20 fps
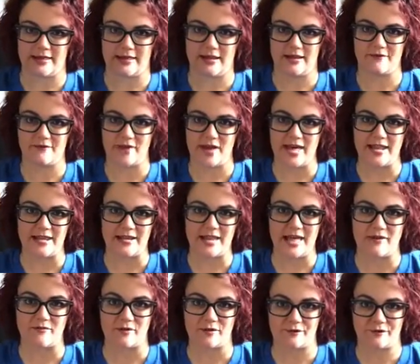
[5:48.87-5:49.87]
And if I didn't
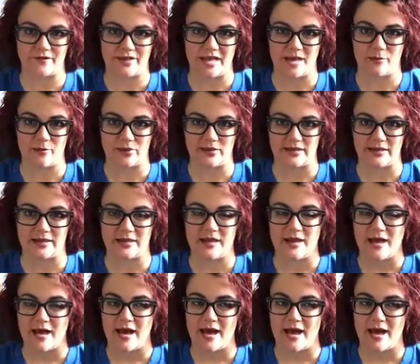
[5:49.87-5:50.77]
have a family,